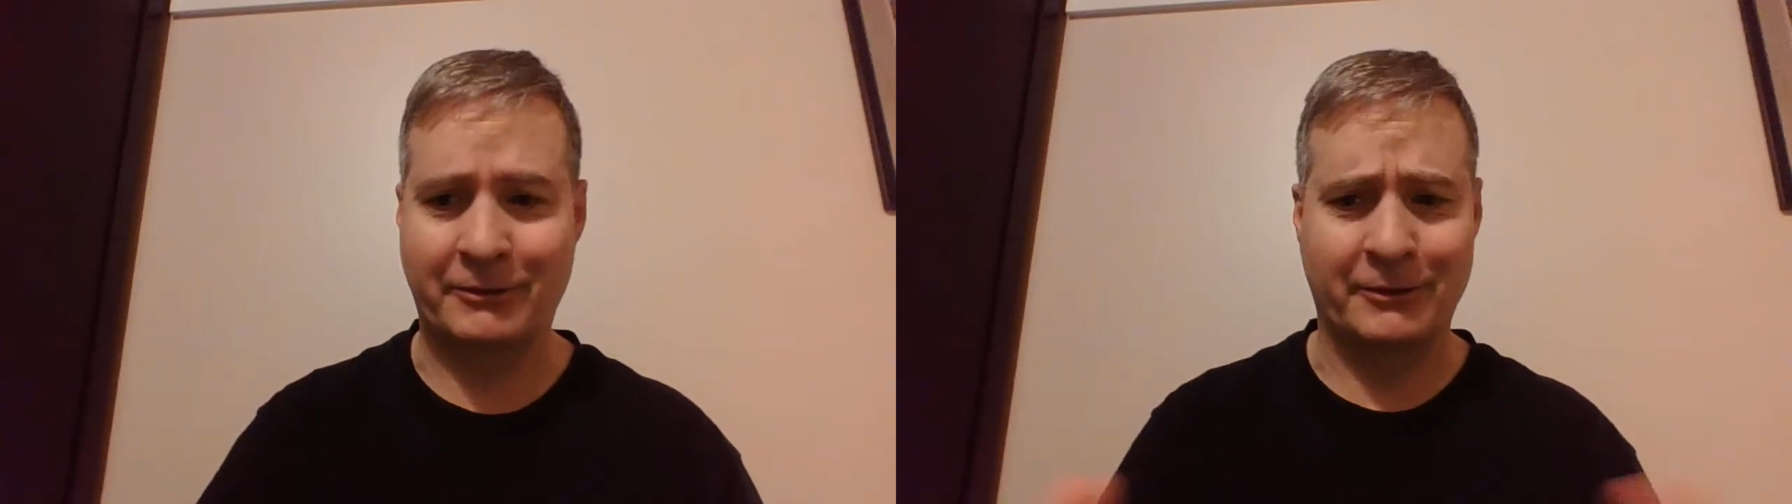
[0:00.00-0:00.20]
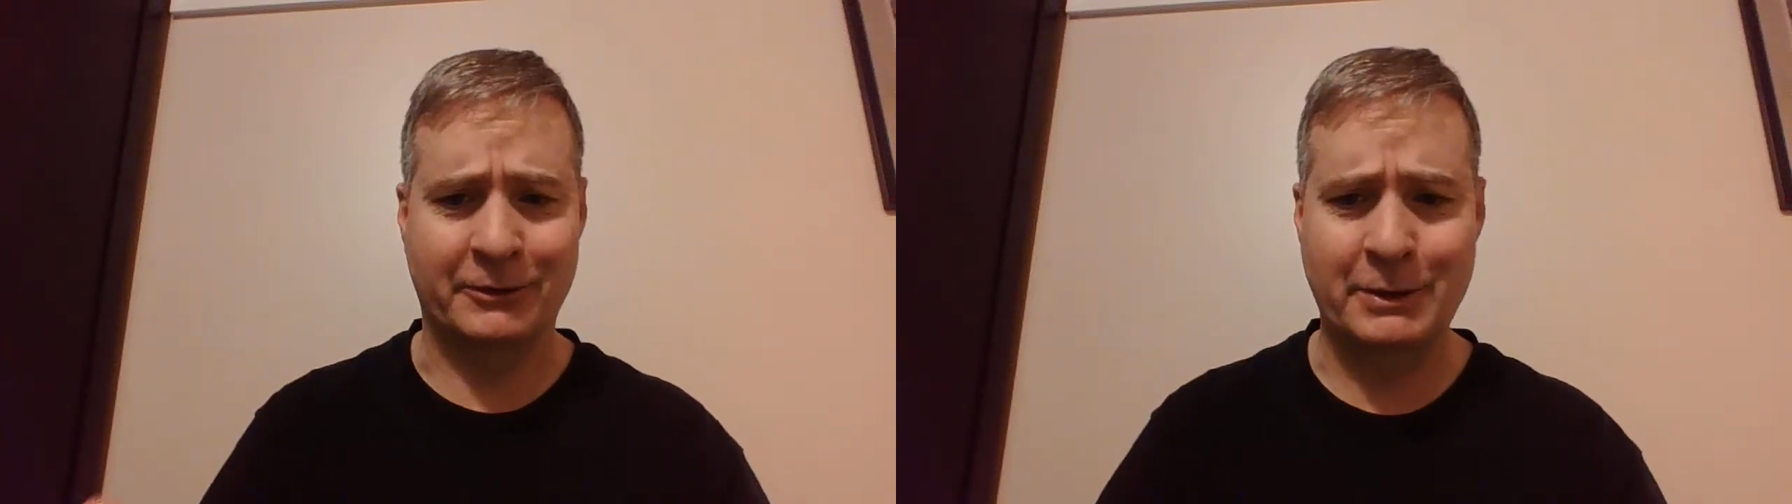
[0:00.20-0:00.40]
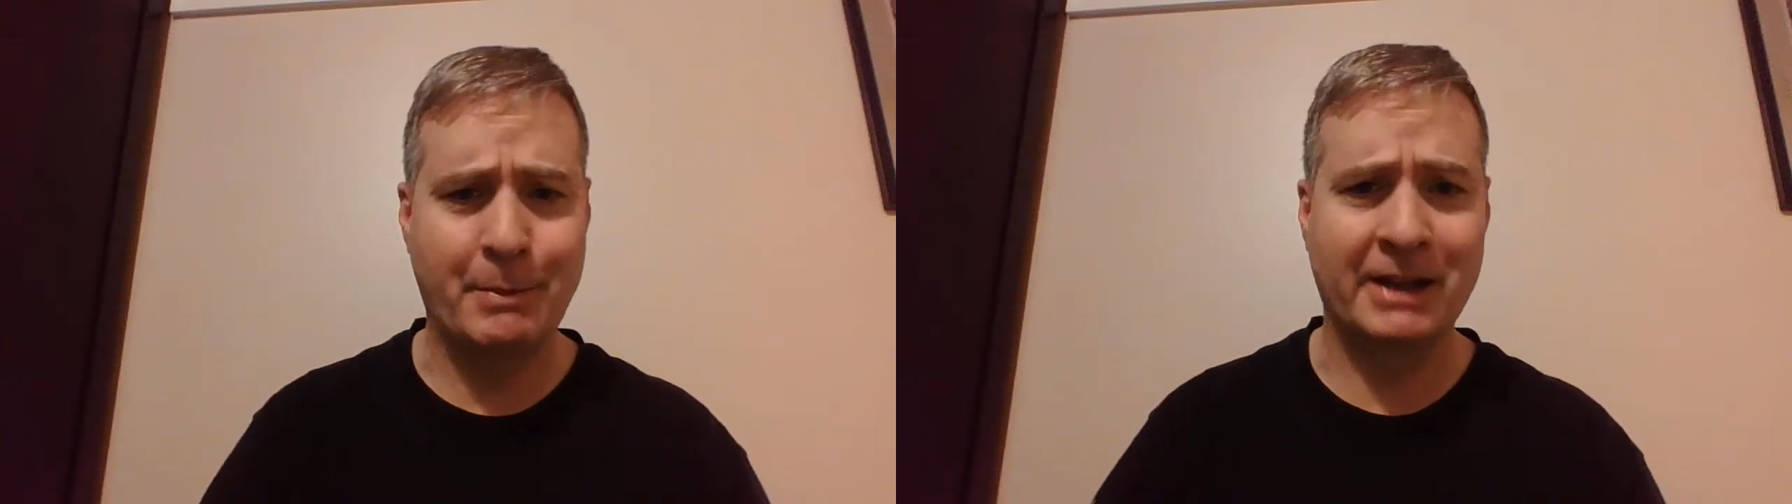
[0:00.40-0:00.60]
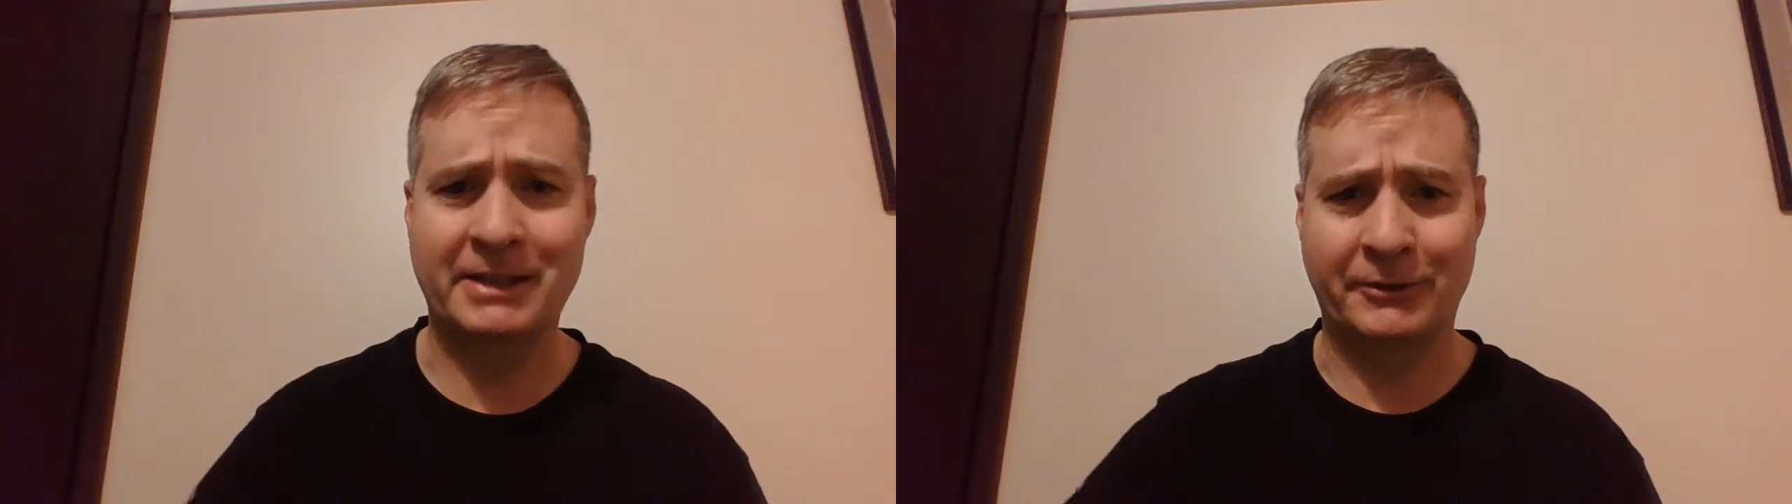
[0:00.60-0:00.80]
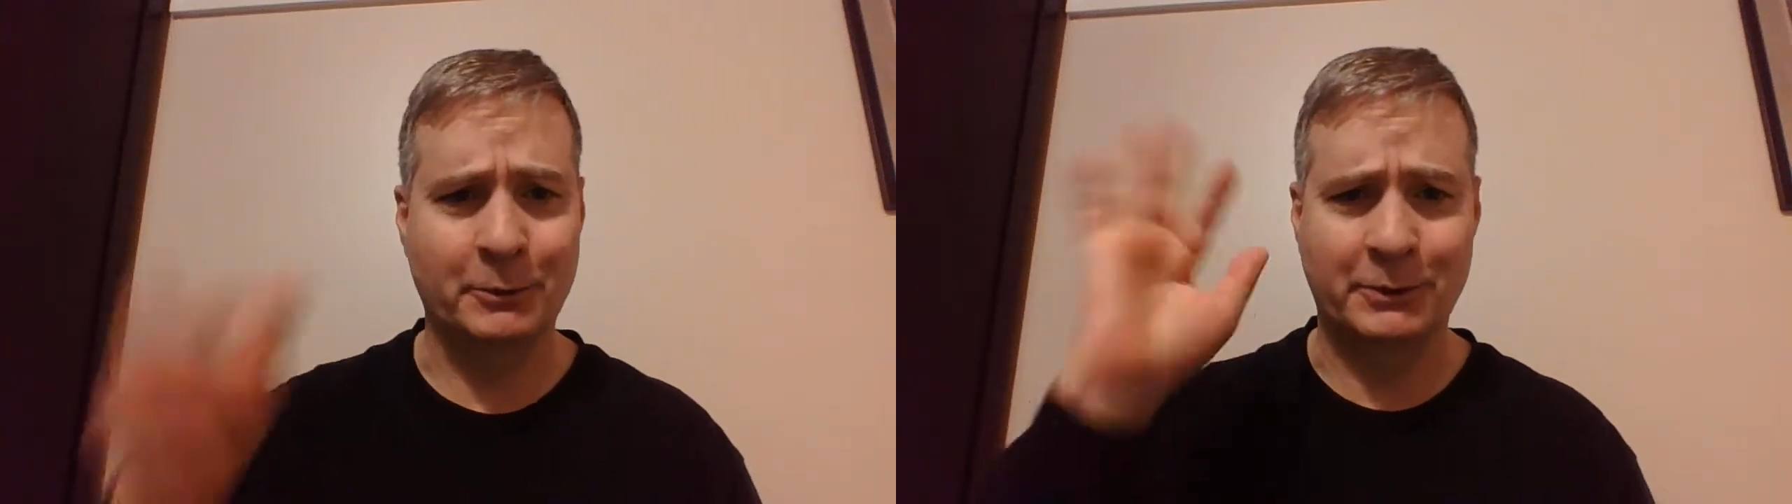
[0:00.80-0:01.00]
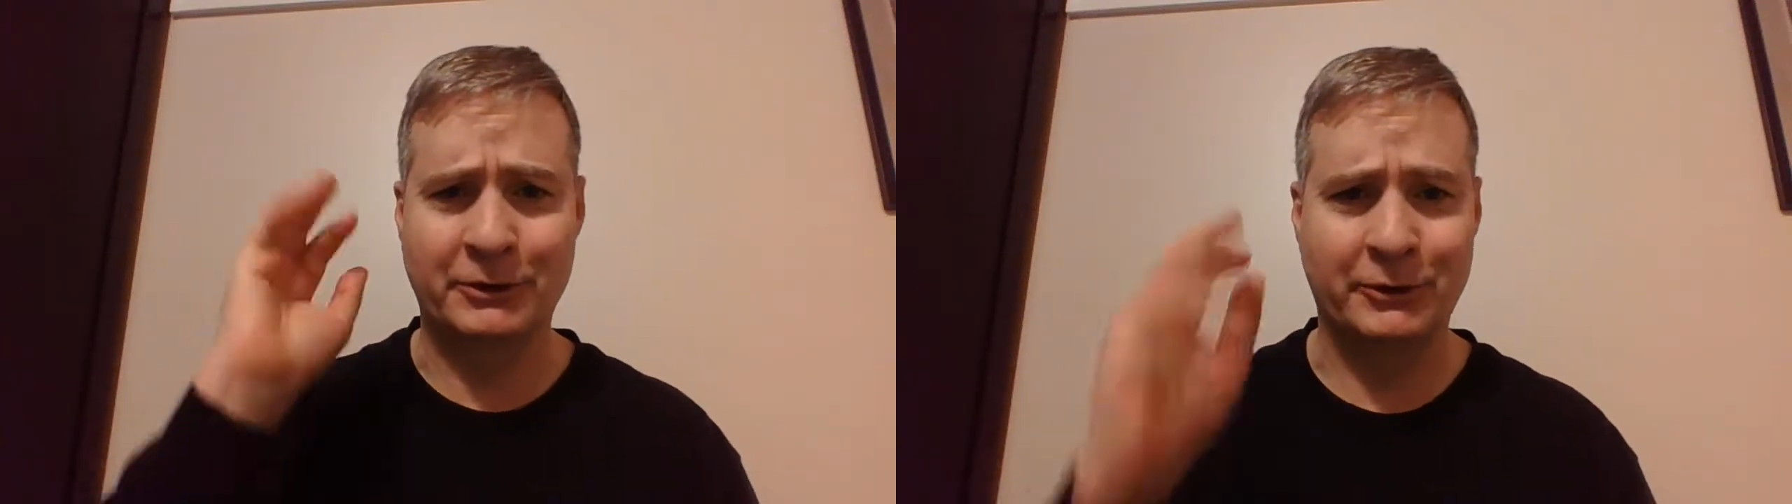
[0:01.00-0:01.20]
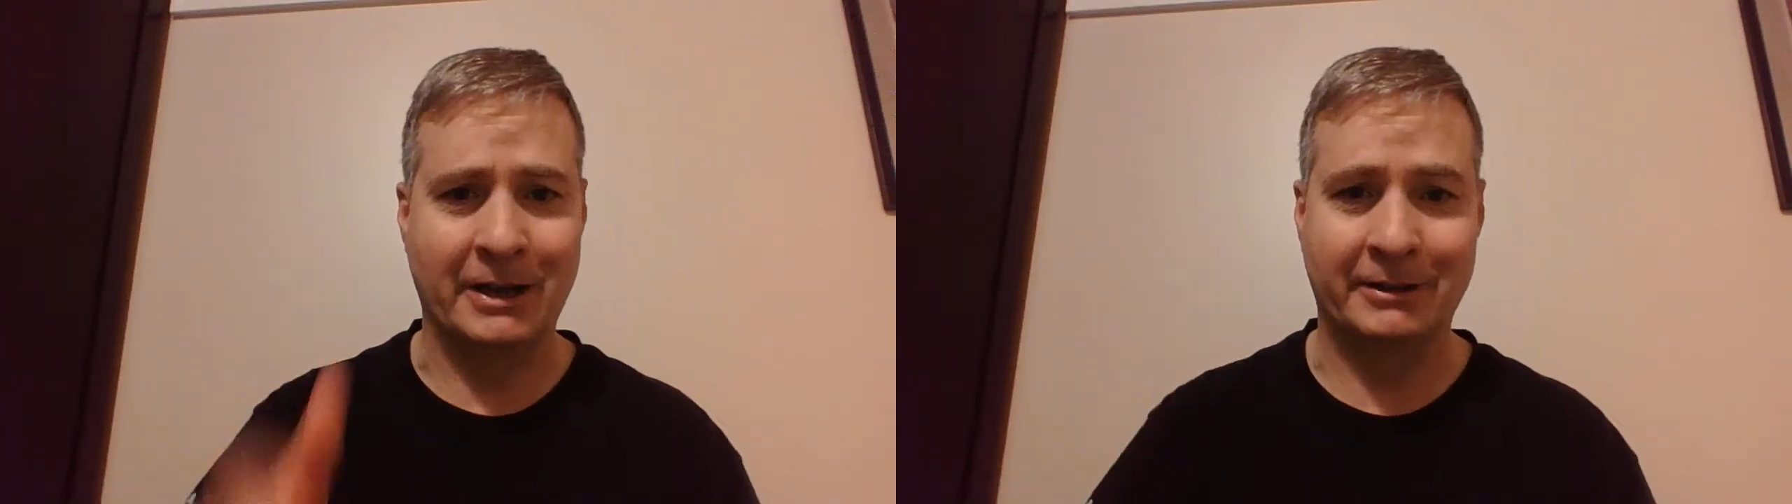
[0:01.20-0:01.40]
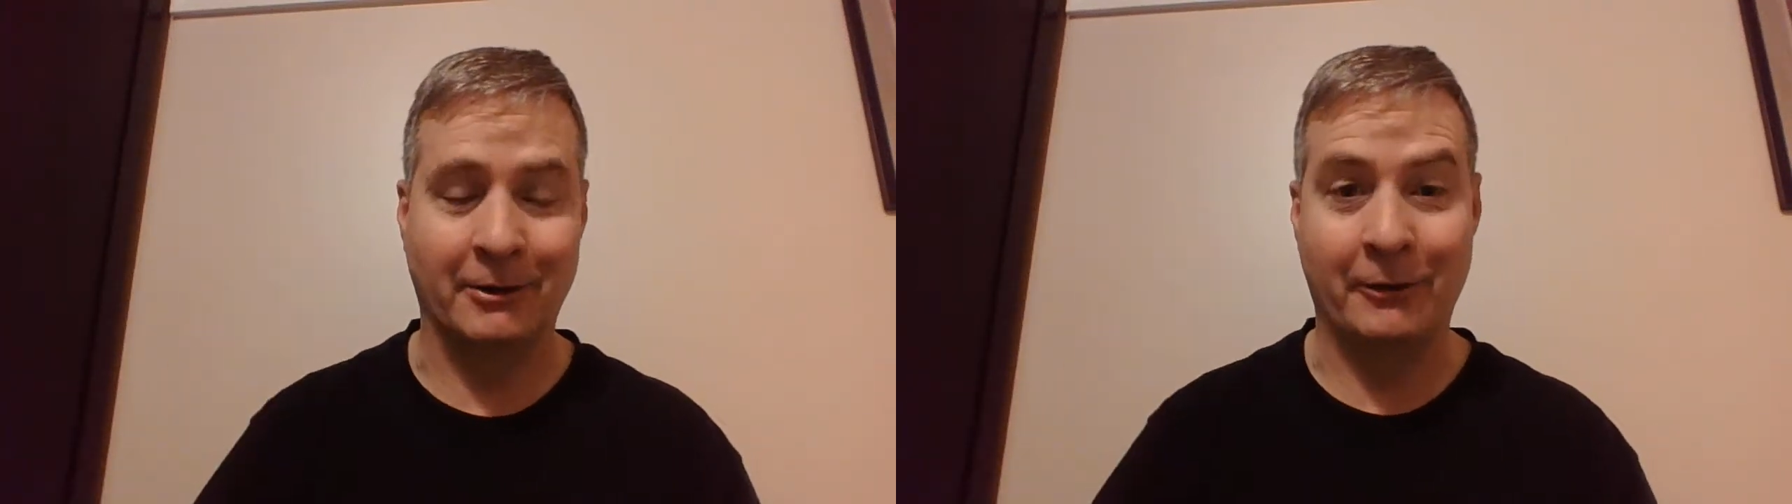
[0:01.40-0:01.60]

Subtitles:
There's 3 bodies out there which we can shoot at.